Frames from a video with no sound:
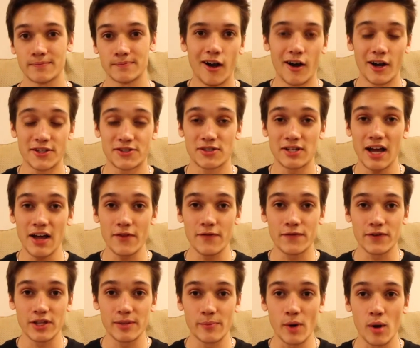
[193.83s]
Alright, so now
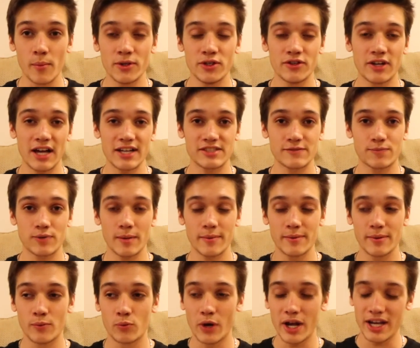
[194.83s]
for the moment you guys have probably
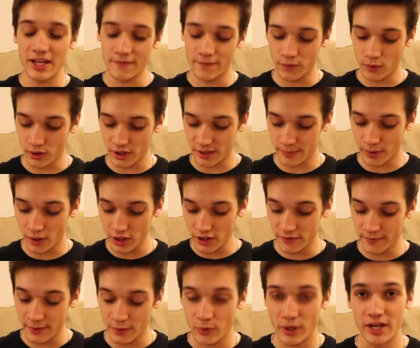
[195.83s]
been waiting for, the part
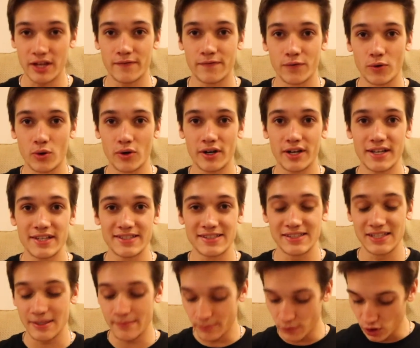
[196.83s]
you've been waiting for is
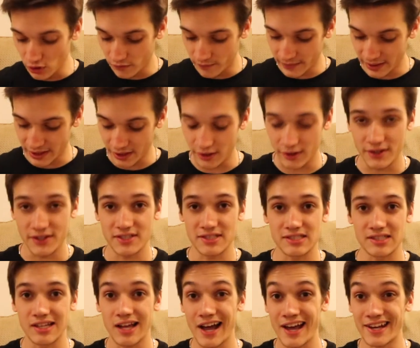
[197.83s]
the movement or the
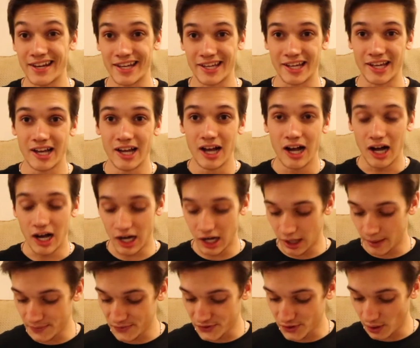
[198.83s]
sliding.
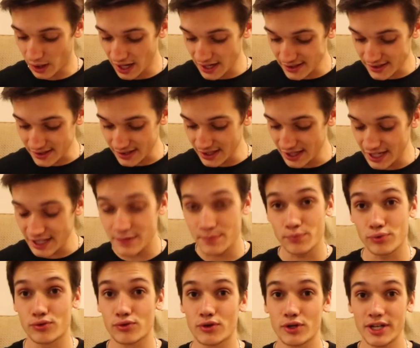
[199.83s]
So honestly, it's
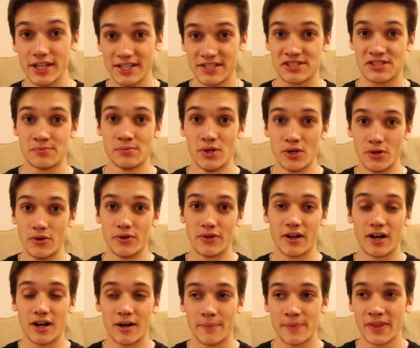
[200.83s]
pretty smooth.
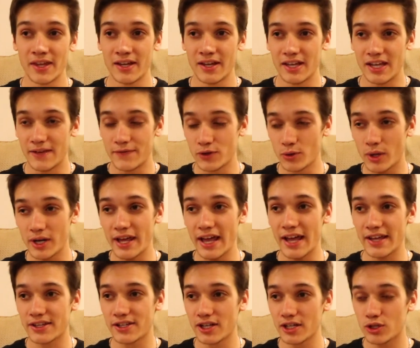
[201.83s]
If you want to
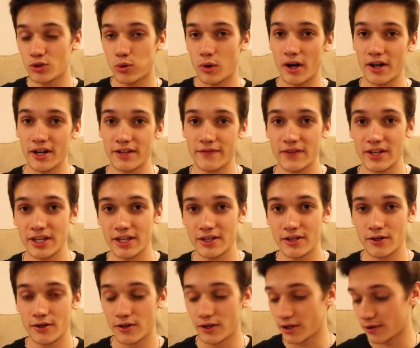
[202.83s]
add good quality
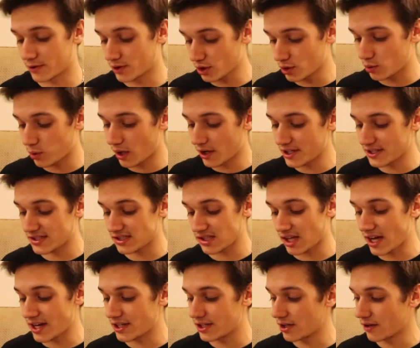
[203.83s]
video or good quality
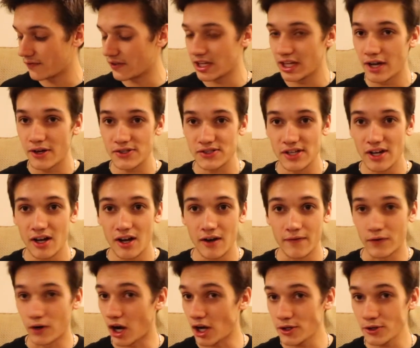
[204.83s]
slide to your videos,
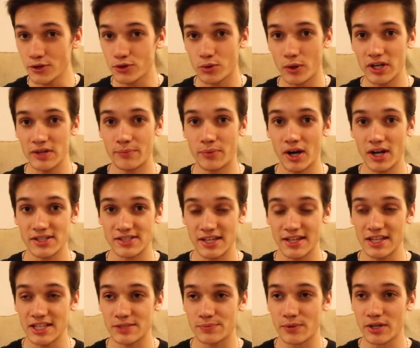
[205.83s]
for 120 bucks, I
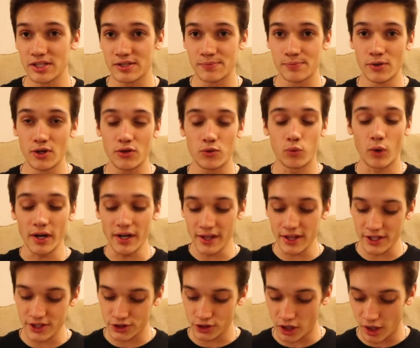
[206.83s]
think it's pretty smooth. One of
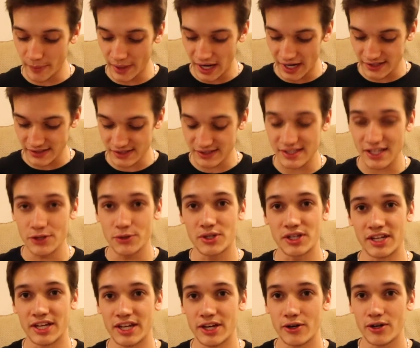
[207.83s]
the drawbacks is that you
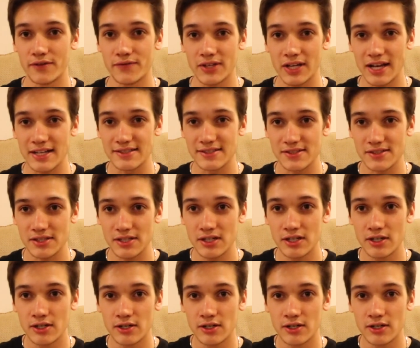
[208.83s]
can hear it if you guys listen.